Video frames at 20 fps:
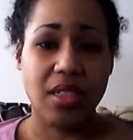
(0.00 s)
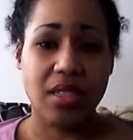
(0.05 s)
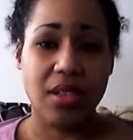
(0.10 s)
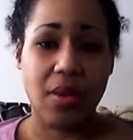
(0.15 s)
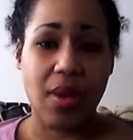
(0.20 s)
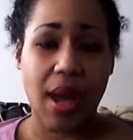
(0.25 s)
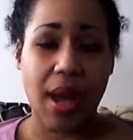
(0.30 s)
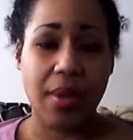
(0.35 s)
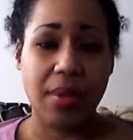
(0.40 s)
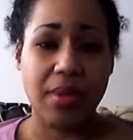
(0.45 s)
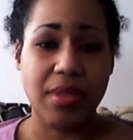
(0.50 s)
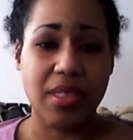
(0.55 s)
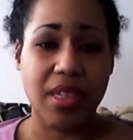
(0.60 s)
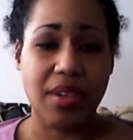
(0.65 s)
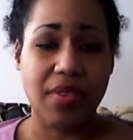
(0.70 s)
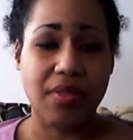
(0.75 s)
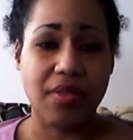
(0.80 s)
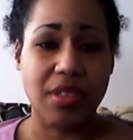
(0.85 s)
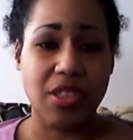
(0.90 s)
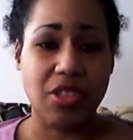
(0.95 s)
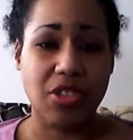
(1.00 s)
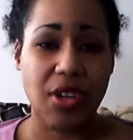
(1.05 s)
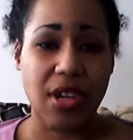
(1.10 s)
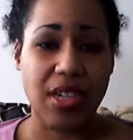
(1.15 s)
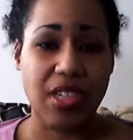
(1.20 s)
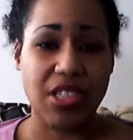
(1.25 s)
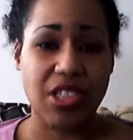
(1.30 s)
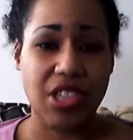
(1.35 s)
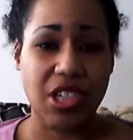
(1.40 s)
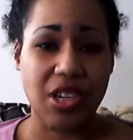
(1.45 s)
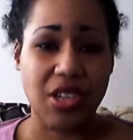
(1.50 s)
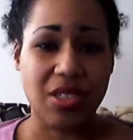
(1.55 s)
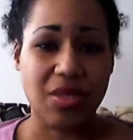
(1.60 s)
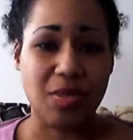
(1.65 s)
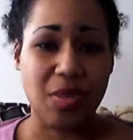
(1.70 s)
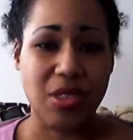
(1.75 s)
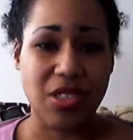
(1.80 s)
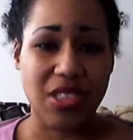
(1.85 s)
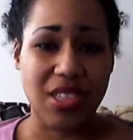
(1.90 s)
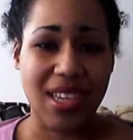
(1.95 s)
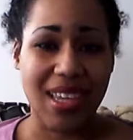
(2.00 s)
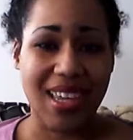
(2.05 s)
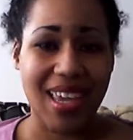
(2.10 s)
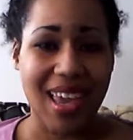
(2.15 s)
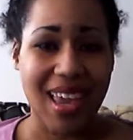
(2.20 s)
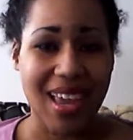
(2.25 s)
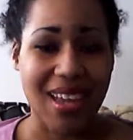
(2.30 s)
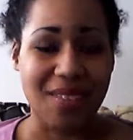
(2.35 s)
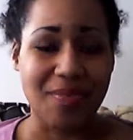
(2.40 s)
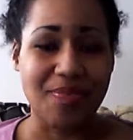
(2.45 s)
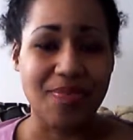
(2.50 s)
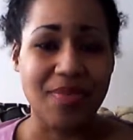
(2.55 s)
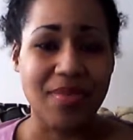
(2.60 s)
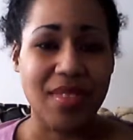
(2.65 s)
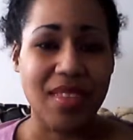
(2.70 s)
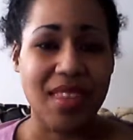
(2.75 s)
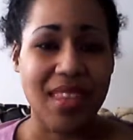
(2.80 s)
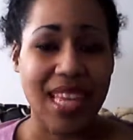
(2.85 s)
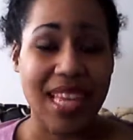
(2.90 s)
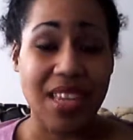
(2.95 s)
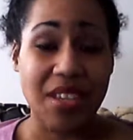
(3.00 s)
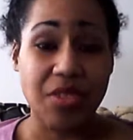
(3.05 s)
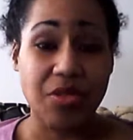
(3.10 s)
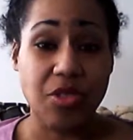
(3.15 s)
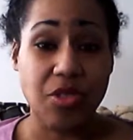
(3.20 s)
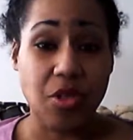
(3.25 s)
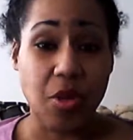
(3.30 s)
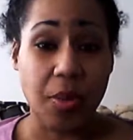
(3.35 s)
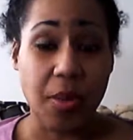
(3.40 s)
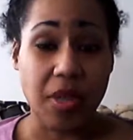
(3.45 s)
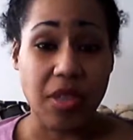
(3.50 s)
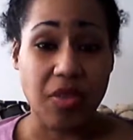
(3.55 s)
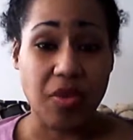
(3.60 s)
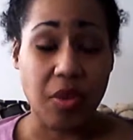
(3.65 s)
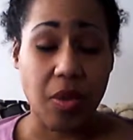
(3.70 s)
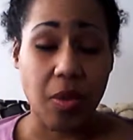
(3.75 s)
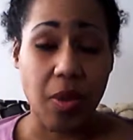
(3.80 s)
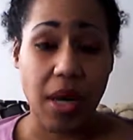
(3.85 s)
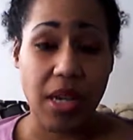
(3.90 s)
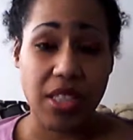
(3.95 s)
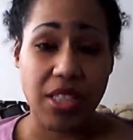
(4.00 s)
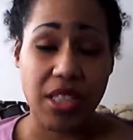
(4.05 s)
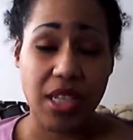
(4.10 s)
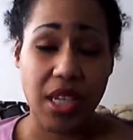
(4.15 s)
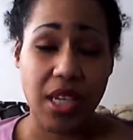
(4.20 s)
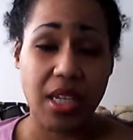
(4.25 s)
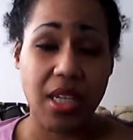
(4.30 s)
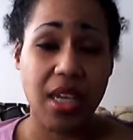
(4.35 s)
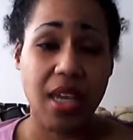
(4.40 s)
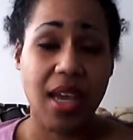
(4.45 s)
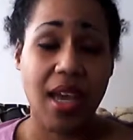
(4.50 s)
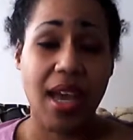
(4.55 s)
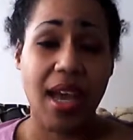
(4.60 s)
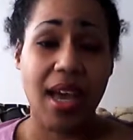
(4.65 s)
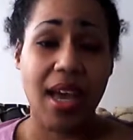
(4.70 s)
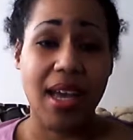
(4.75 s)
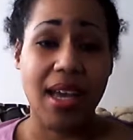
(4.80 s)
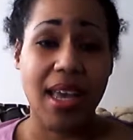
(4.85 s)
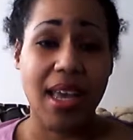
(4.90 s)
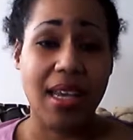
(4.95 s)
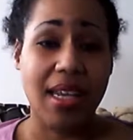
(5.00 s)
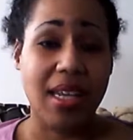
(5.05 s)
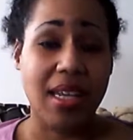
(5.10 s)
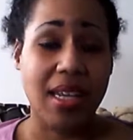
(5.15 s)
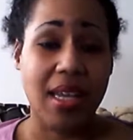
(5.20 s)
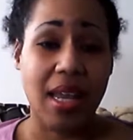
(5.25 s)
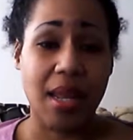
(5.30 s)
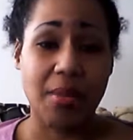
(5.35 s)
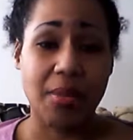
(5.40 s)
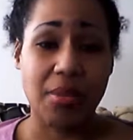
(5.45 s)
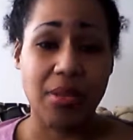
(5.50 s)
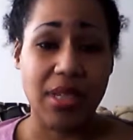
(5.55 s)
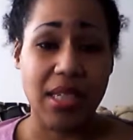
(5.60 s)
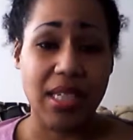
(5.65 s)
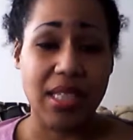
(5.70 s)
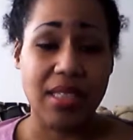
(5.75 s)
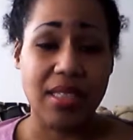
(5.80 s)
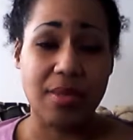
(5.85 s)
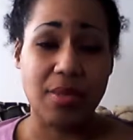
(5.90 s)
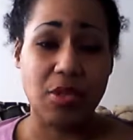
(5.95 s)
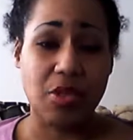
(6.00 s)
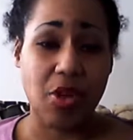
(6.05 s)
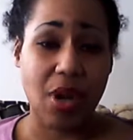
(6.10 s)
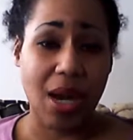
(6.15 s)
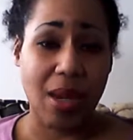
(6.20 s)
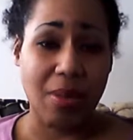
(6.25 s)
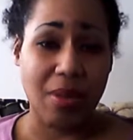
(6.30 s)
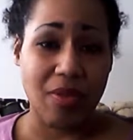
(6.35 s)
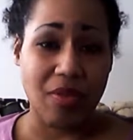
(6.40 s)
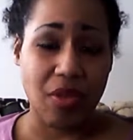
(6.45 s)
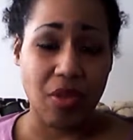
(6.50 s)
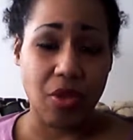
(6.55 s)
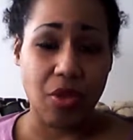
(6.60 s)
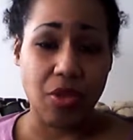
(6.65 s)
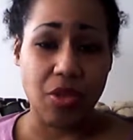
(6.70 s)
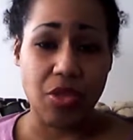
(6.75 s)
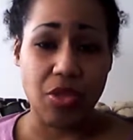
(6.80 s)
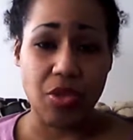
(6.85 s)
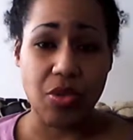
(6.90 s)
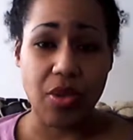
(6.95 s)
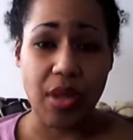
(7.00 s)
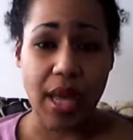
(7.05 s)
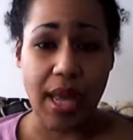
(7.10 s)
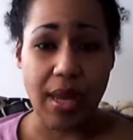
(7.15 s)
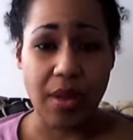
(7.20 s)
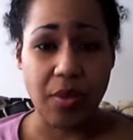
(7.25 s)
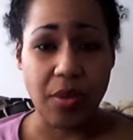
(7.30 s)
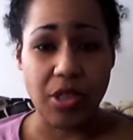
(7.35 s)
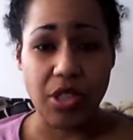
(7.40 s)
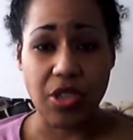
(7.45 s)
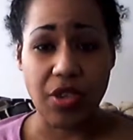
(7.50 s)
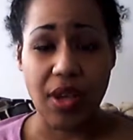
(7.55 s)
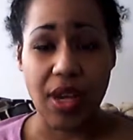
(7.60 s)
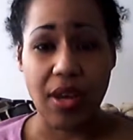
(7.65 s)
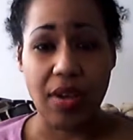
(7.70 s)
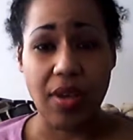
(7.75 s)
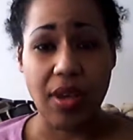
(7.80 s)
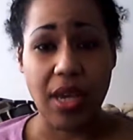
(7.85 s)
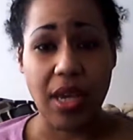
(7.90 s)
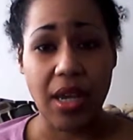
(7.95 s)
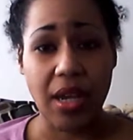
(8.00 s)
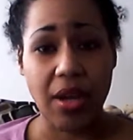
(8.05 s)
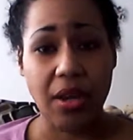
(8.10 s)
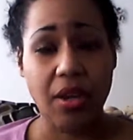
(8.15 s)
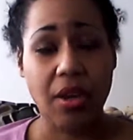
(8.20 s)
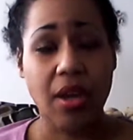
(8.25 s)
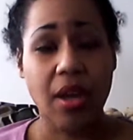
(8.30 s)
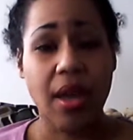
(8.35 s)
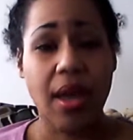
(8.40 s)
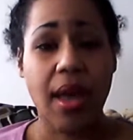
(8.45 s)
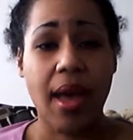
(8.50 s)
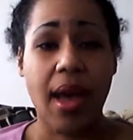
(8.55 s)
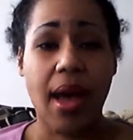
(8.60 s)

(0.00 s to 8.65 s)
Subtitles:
So I will definitely try to share as much as I can. Thank you so much for watching again. And please subscribe if you do like what you're hearing here.